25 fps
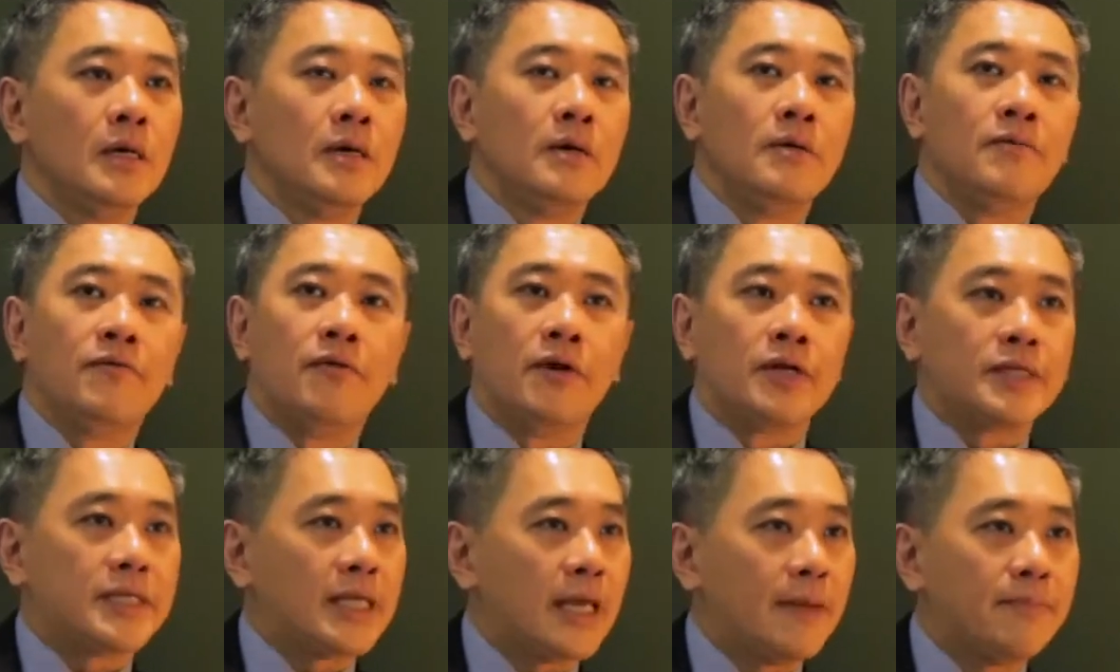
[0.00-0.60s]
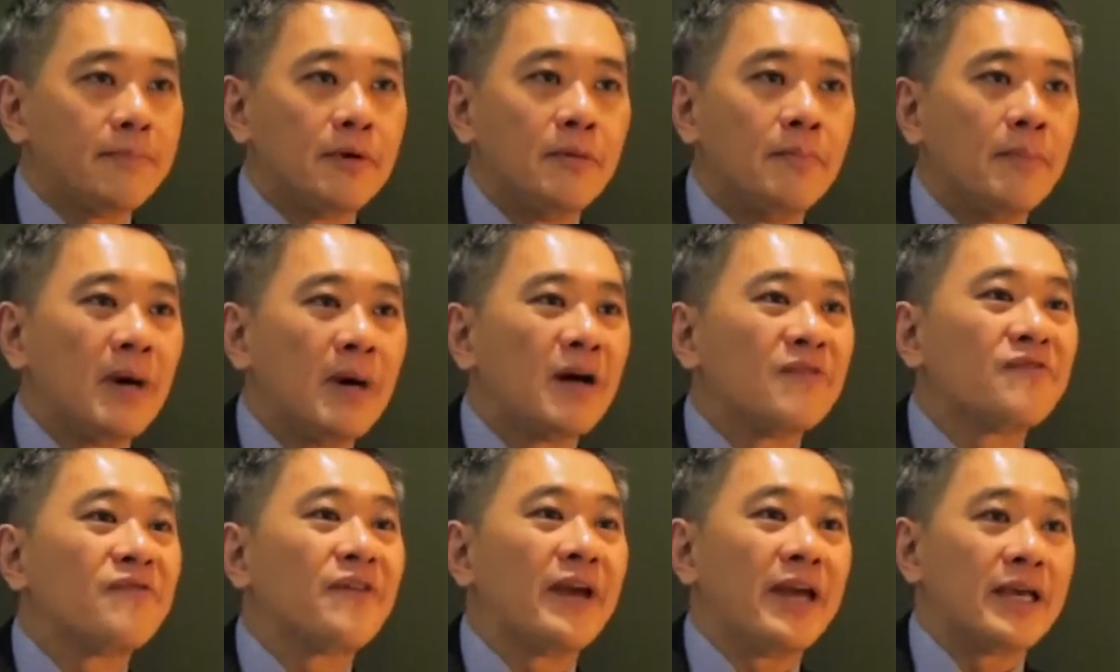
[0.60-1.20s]
For example,
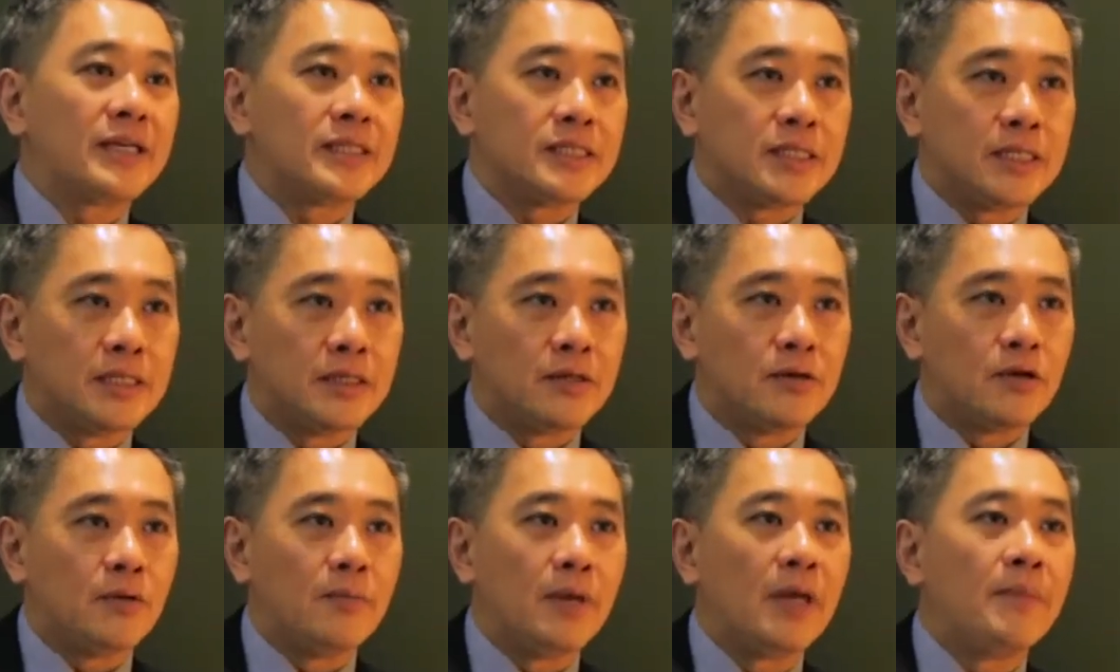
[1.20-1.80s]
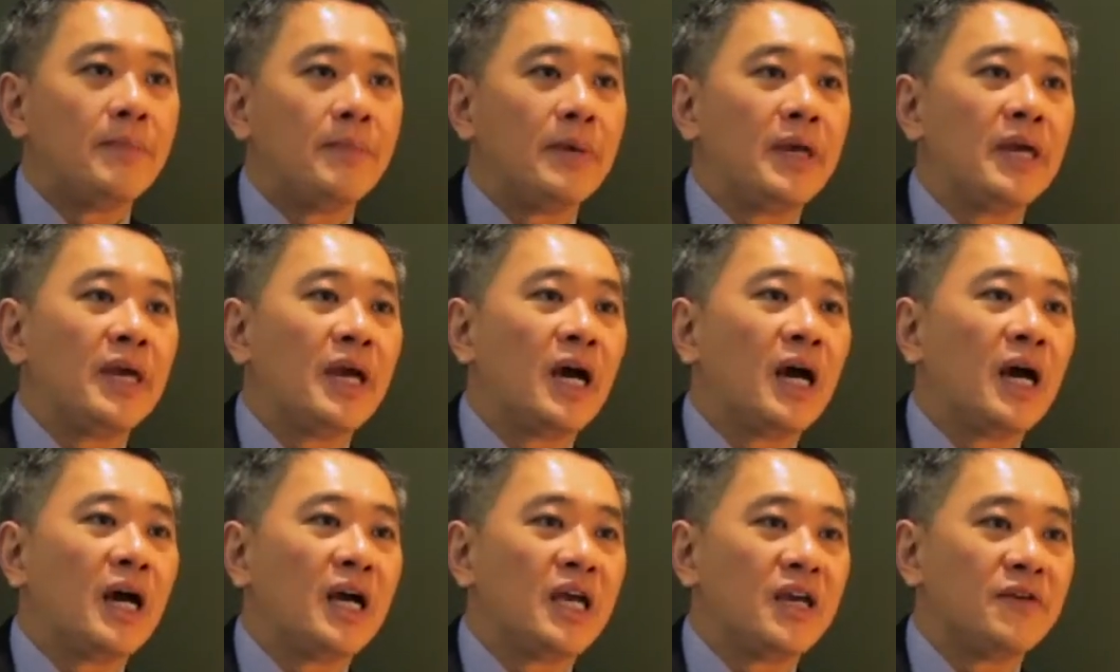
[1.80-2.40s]
Marfan syndrome,
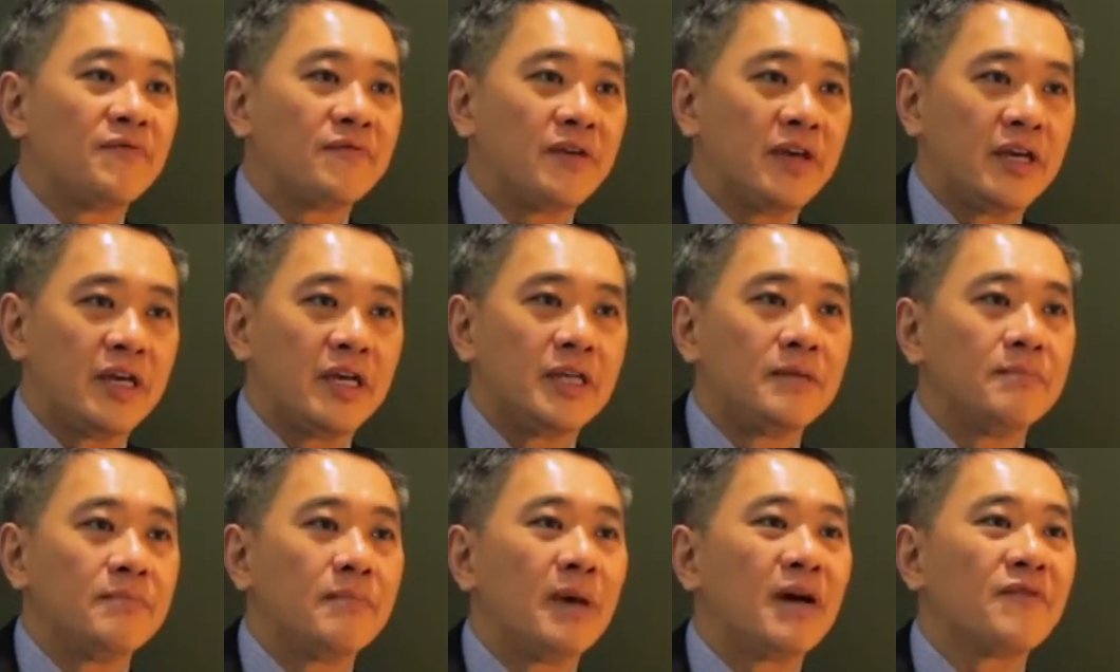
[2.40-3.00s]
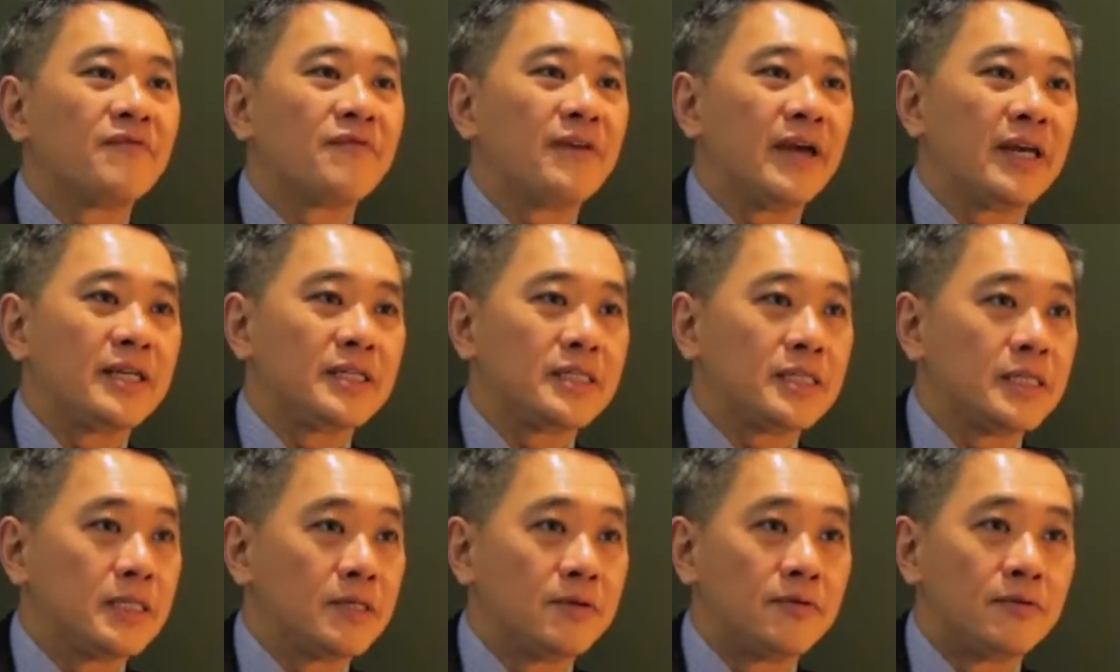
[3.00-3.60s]
M-A-R-F-A-N, Marfan
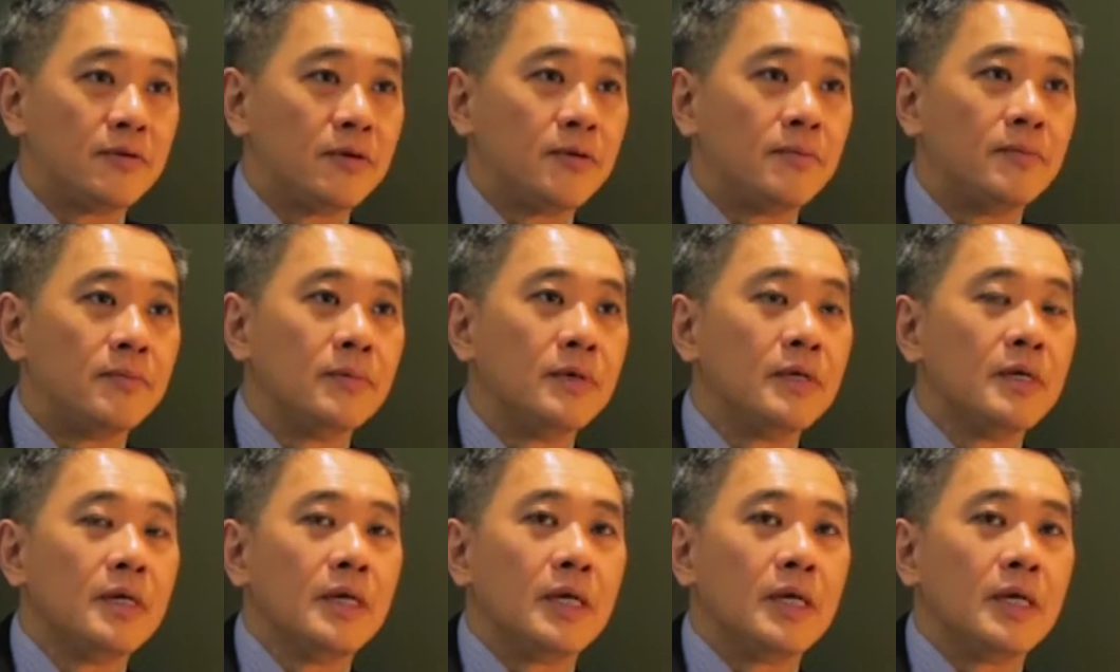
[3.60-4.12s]
syndrome.